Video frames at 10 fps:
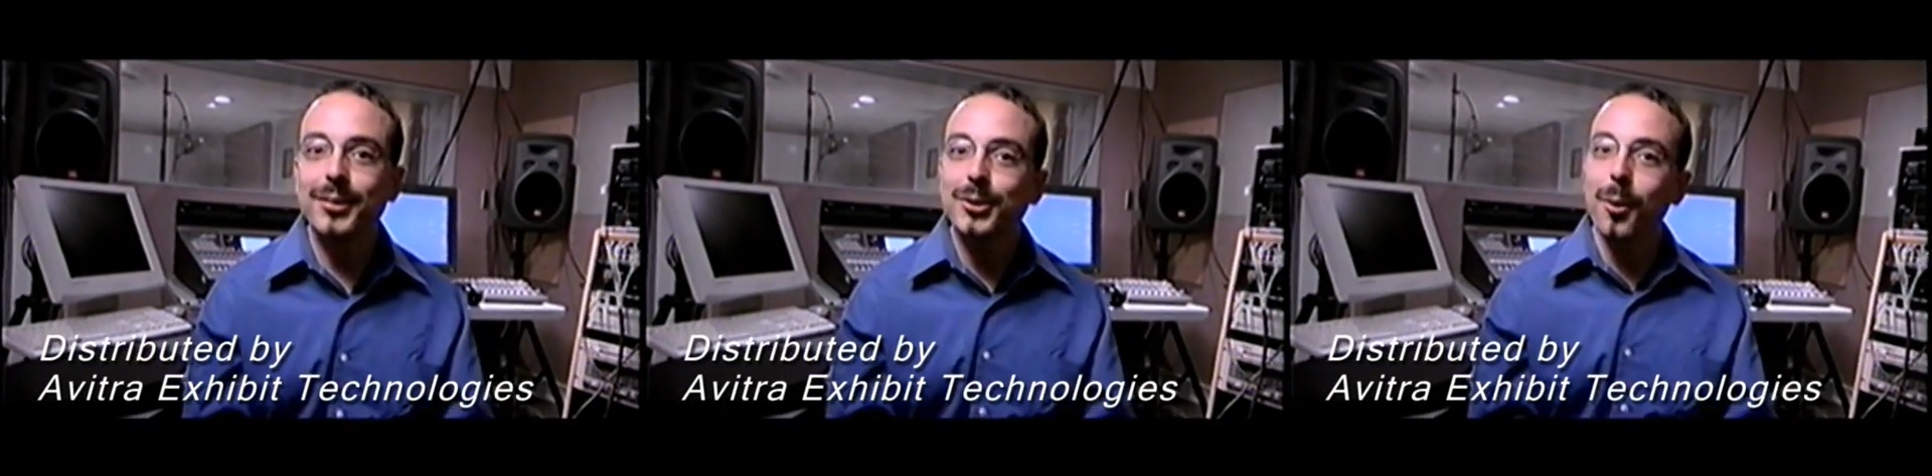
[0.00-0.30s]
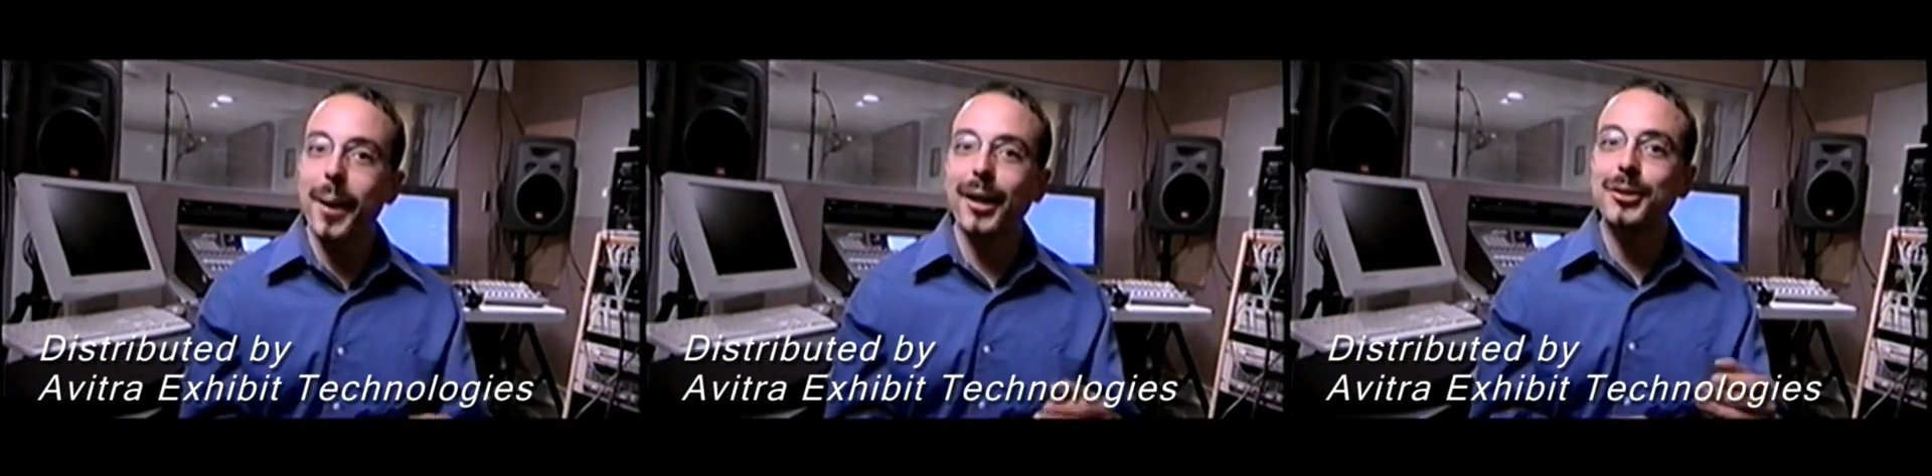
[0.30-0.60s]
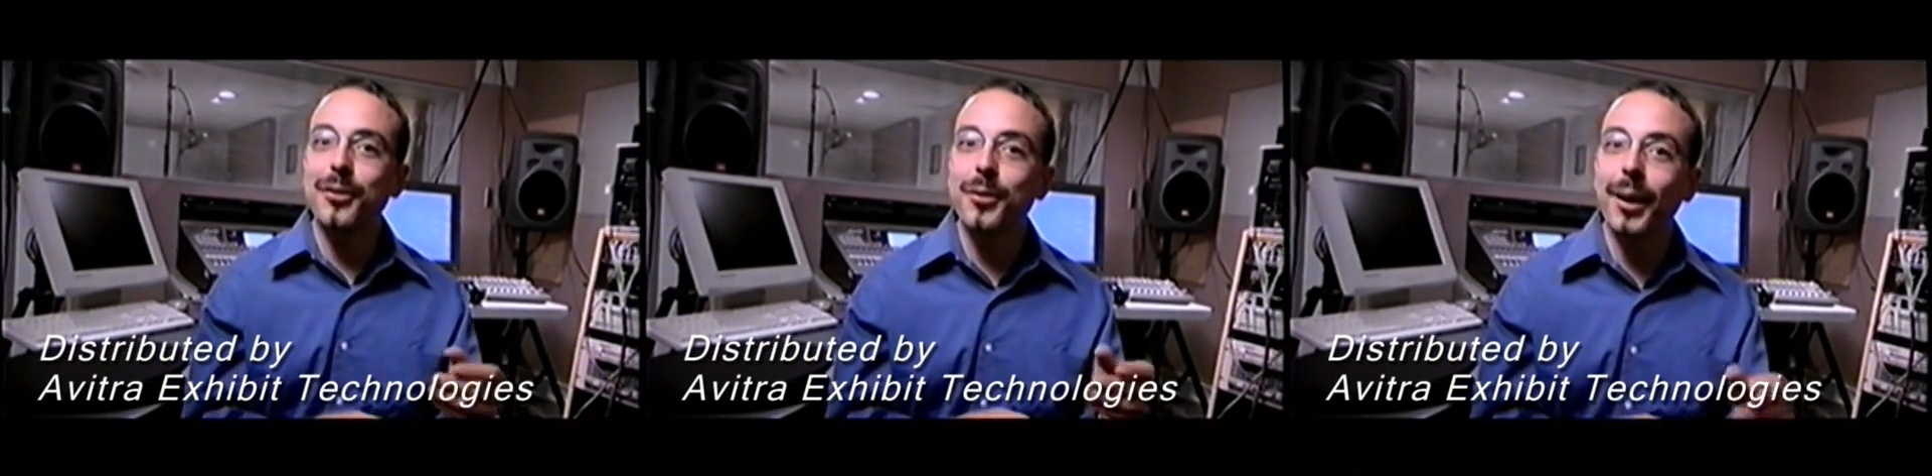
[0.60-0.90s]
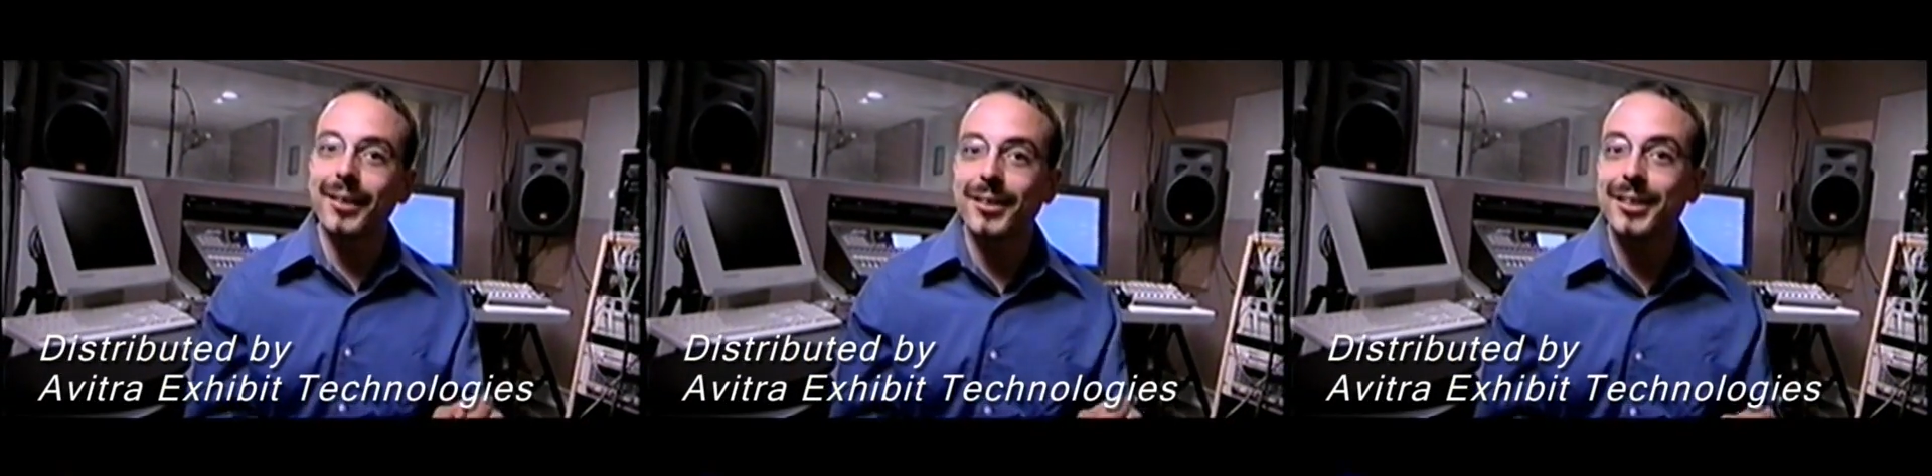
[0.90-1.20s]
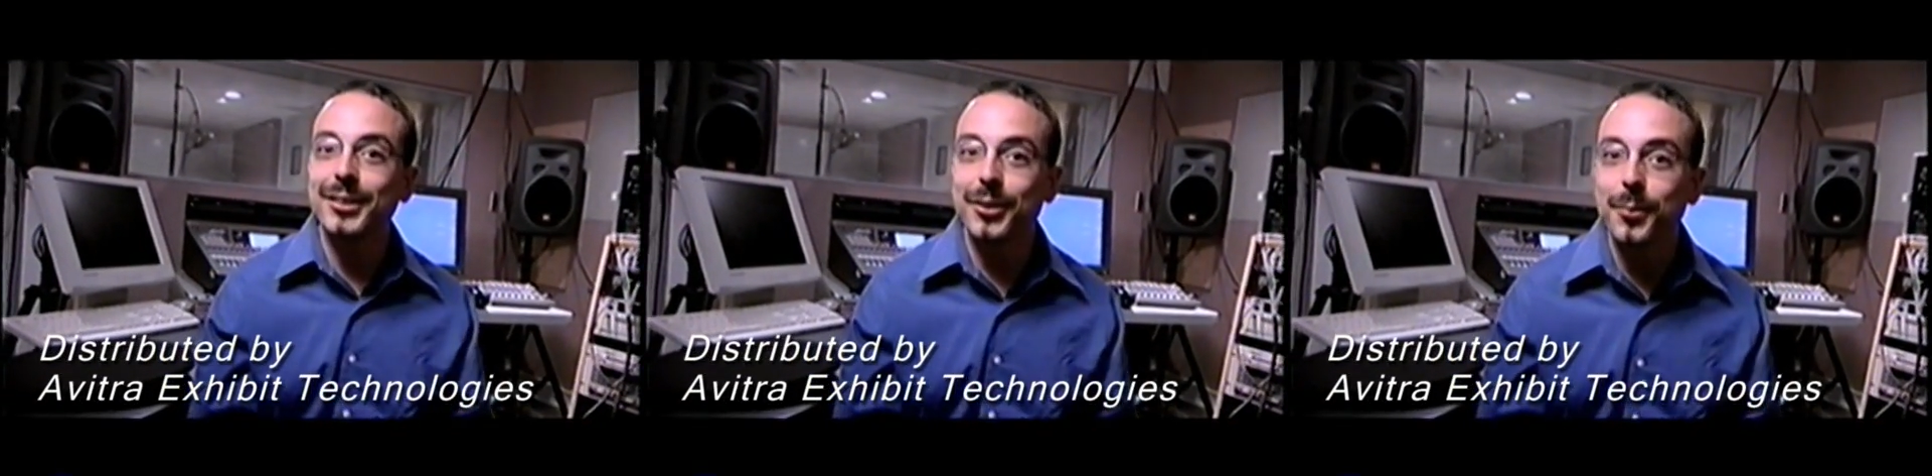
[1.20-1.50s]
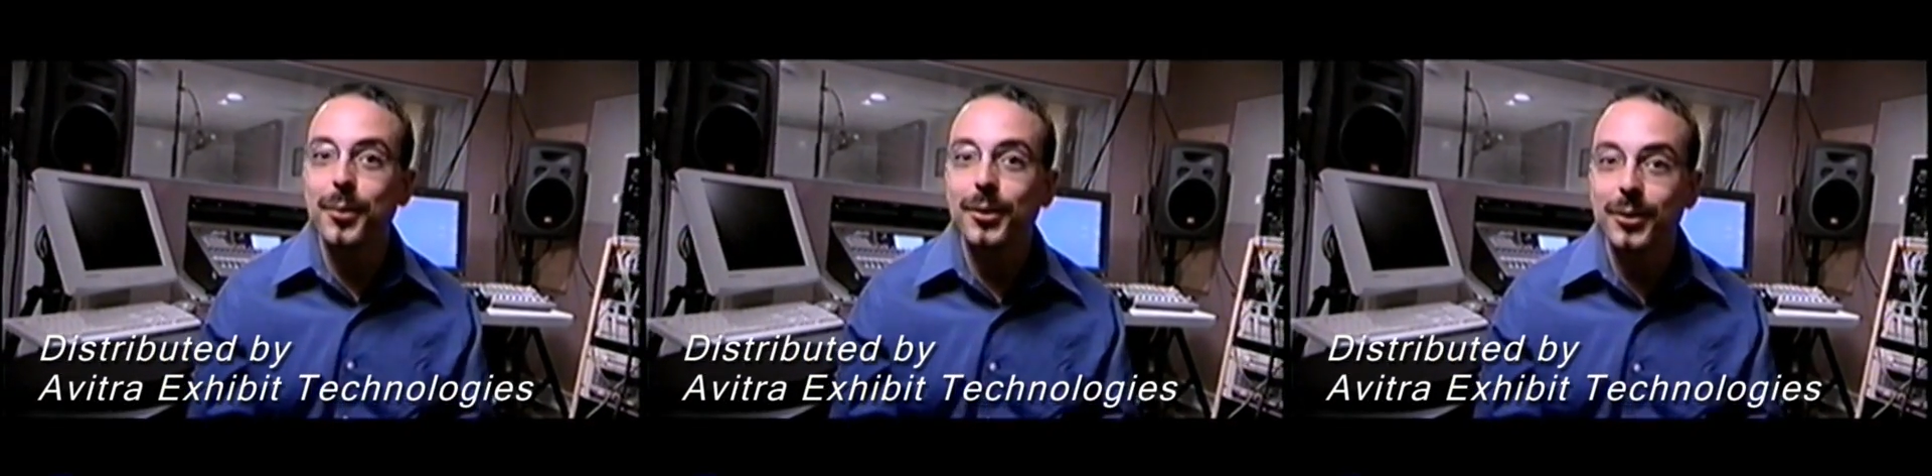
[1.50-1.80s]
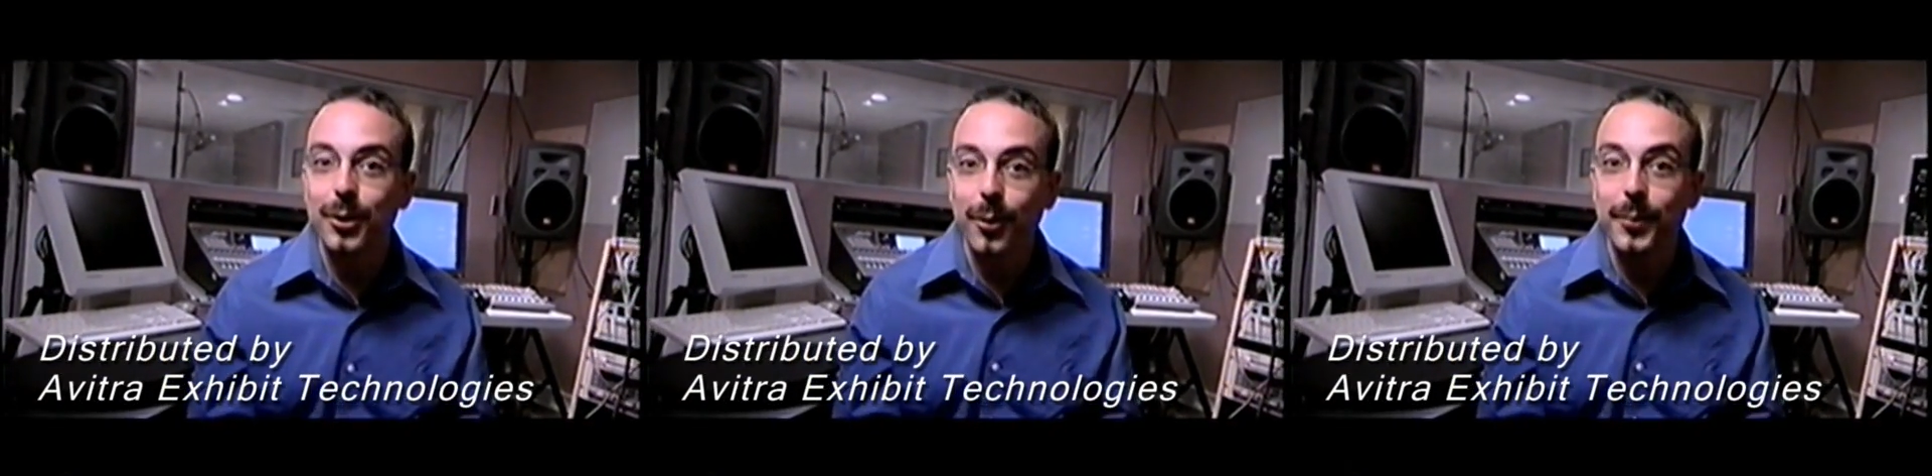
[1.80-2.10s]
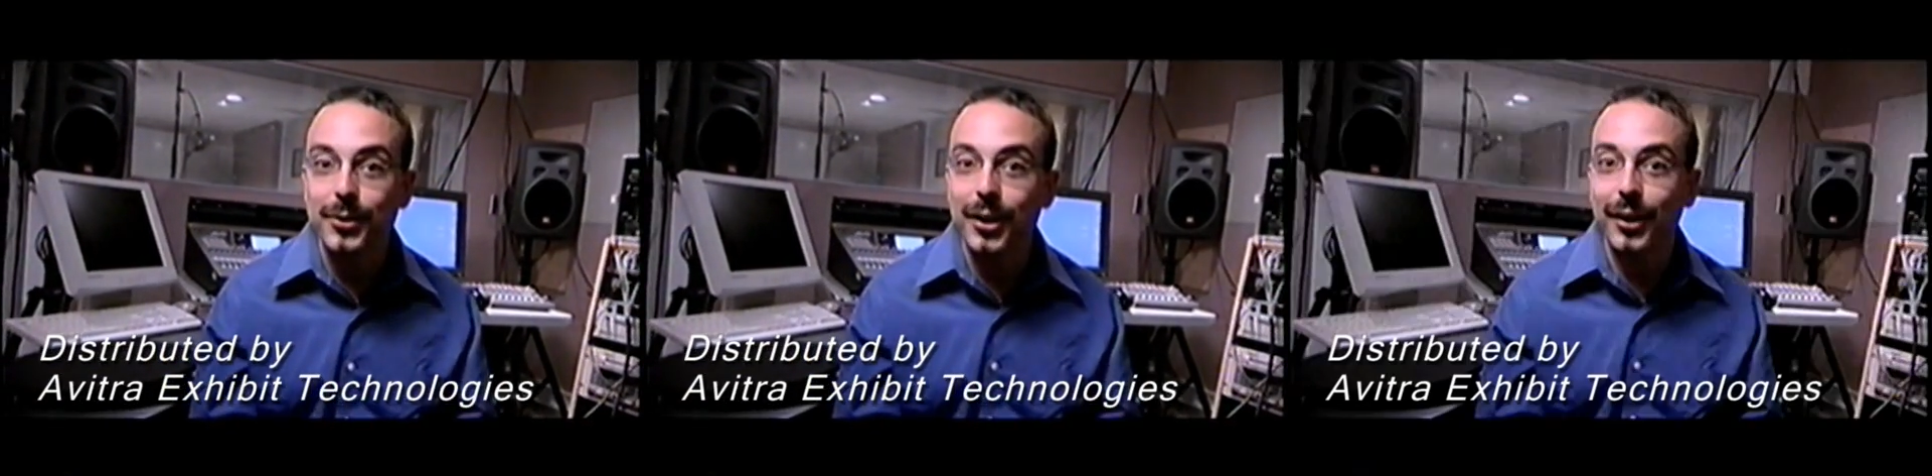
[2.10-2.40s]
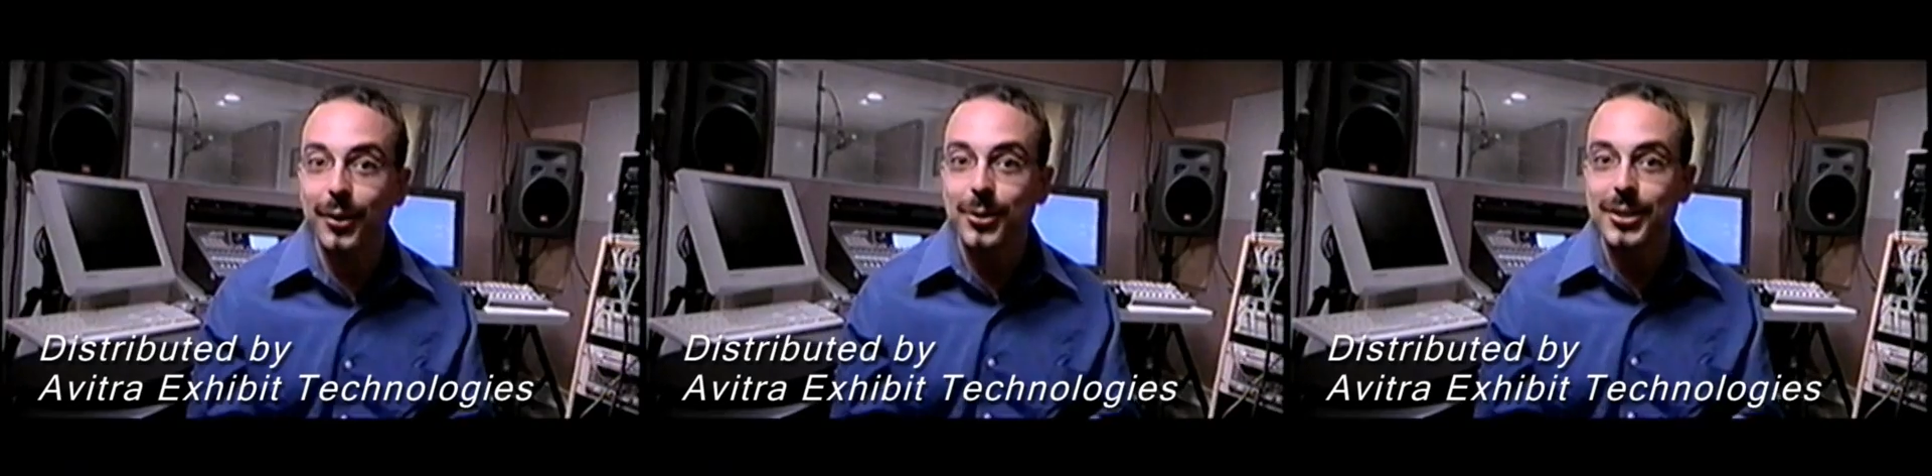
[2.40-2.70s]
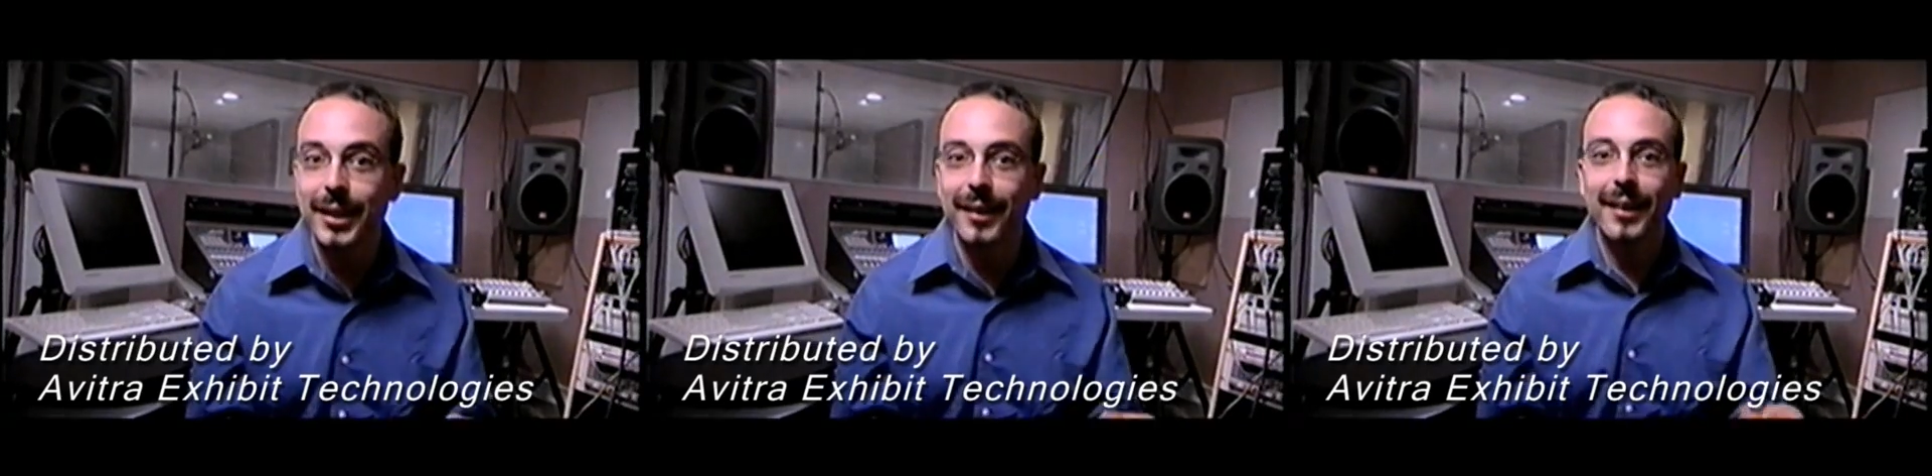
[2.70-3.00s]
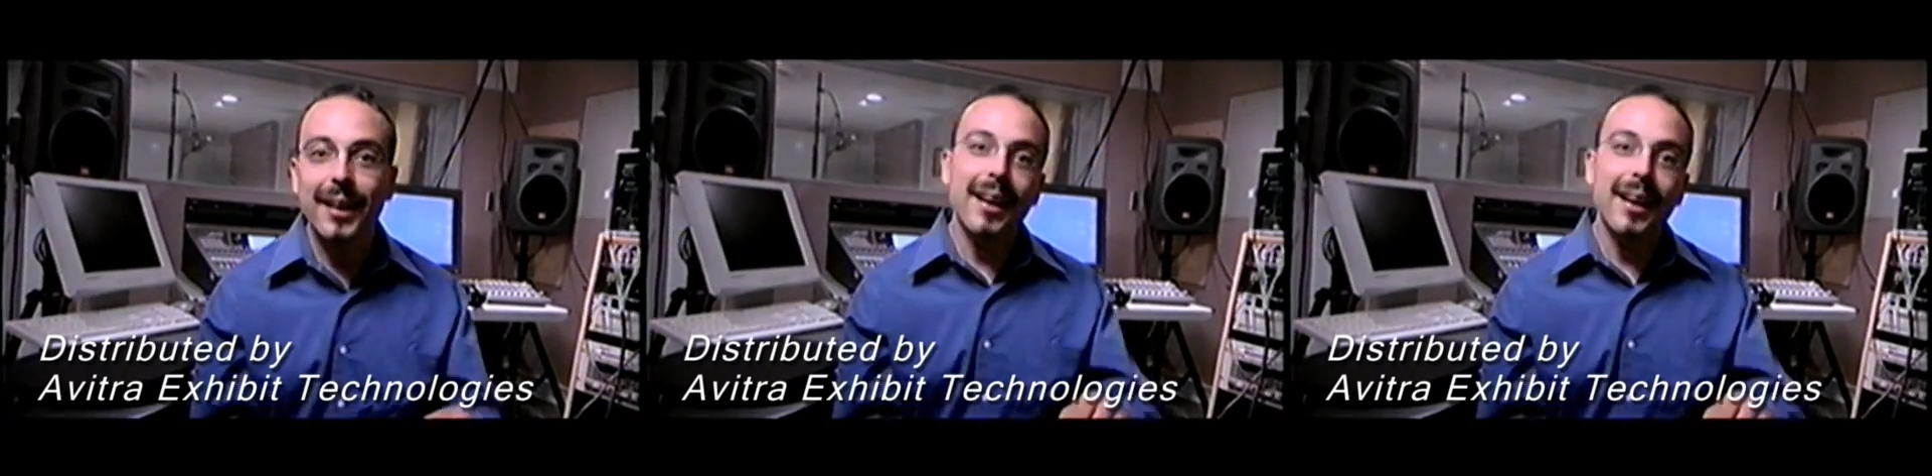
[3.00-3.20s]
So imagine if you got to listen to mu- your music in your seat,